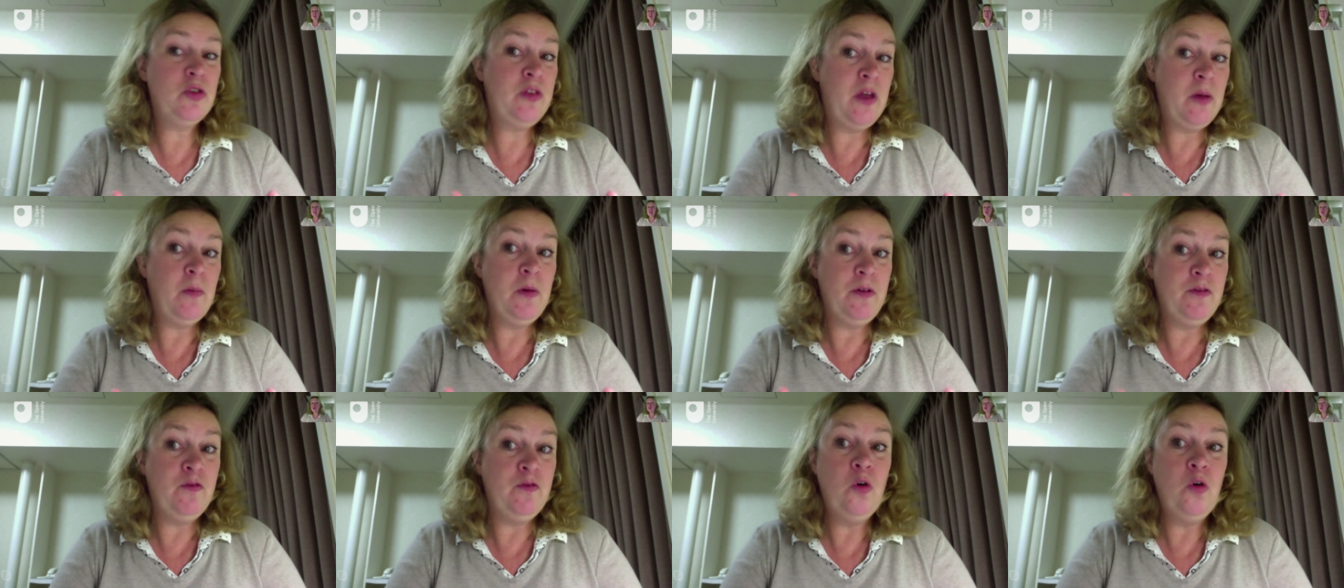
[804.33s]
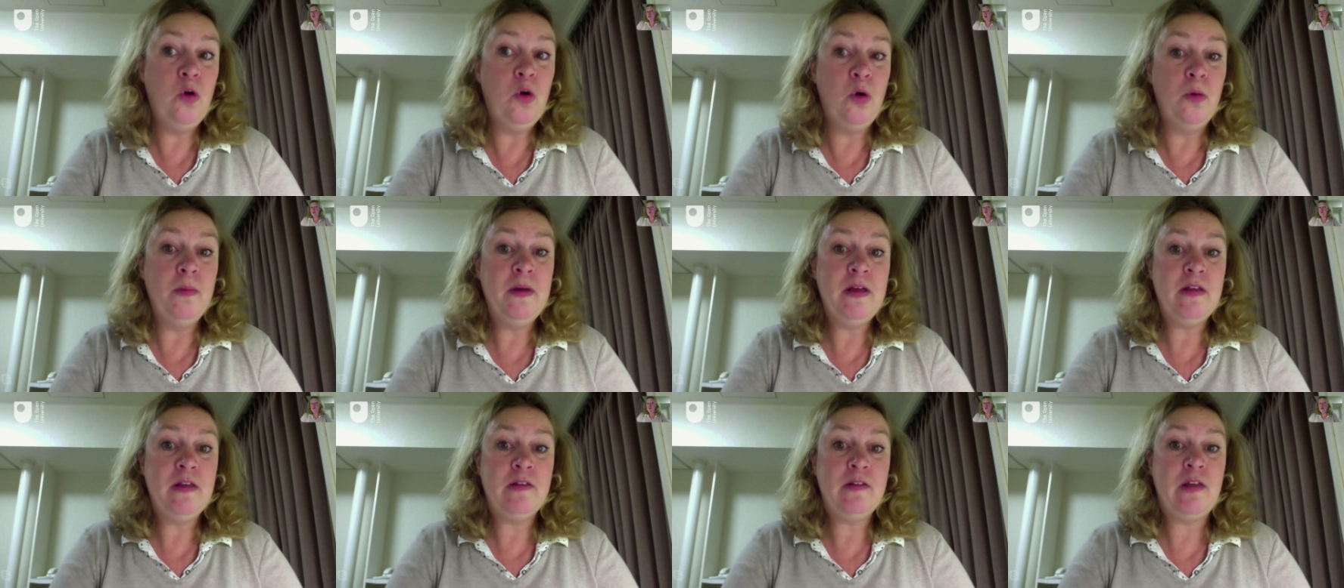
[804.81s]
thing we
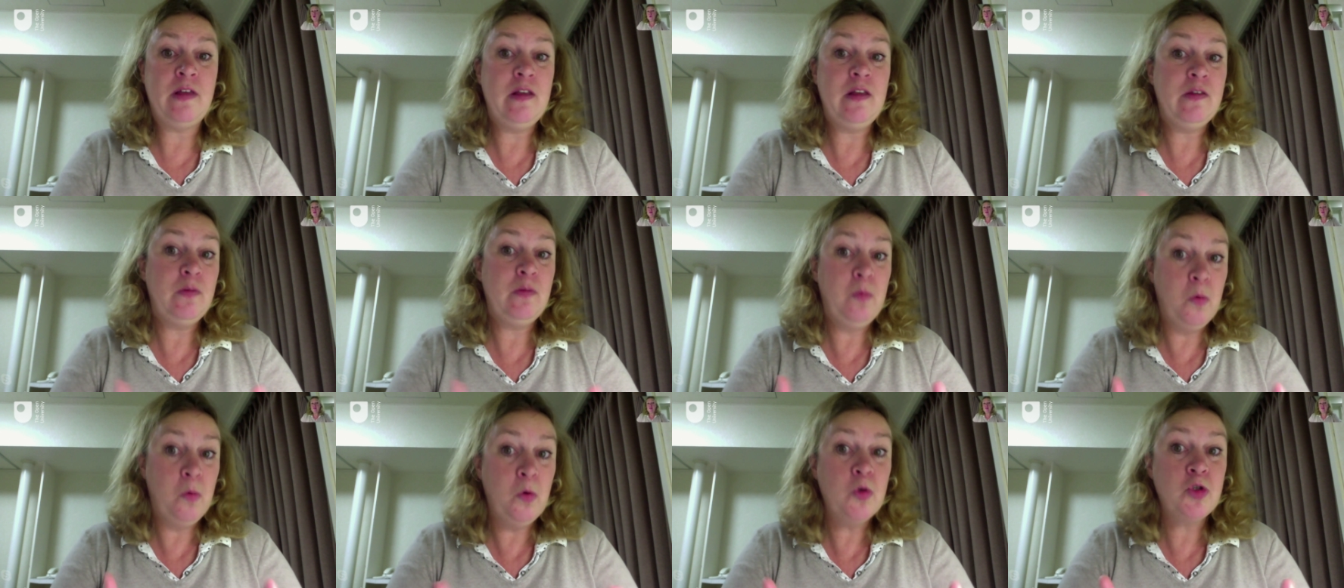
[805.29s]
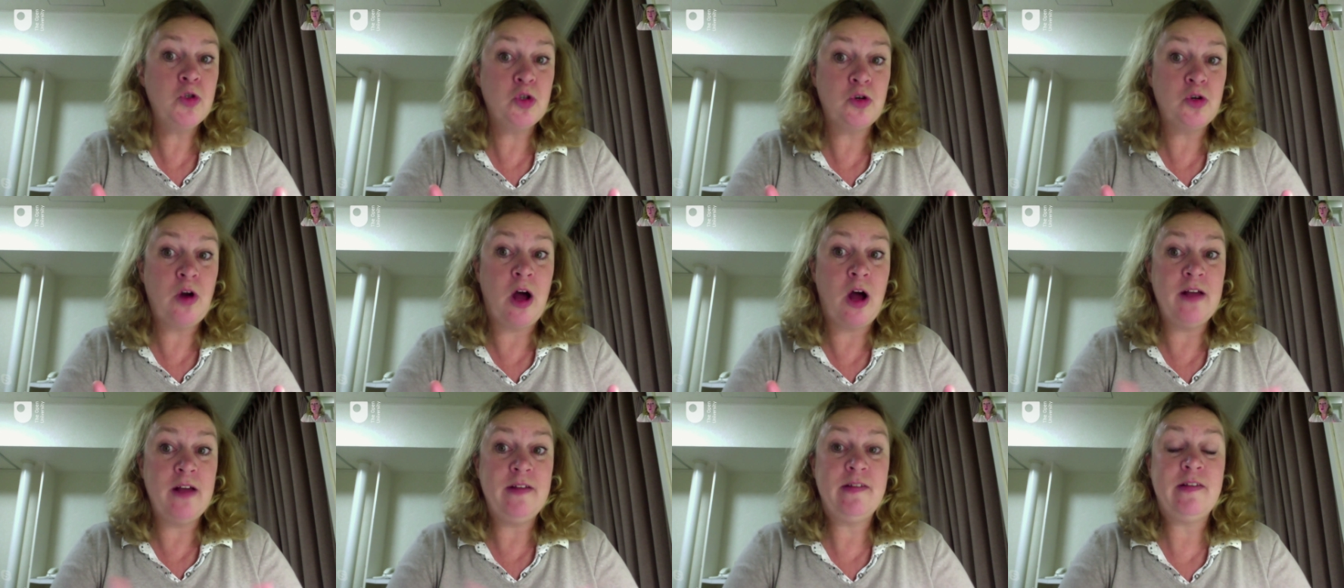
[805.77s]
form is is
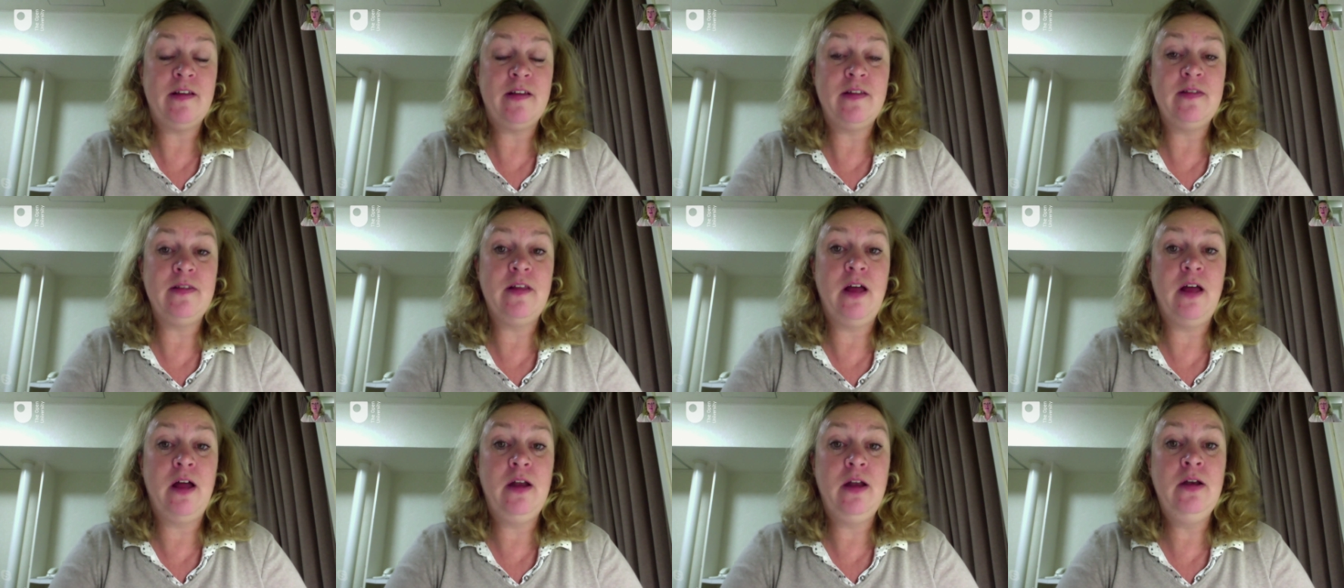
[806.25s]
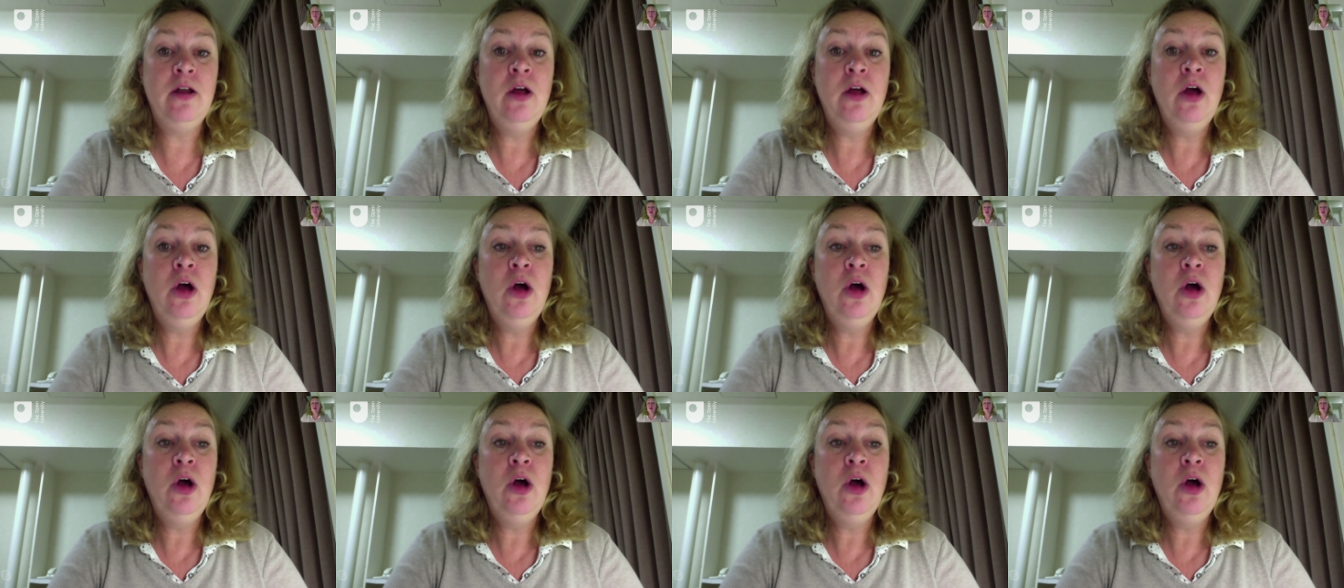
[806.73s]
water ice, and and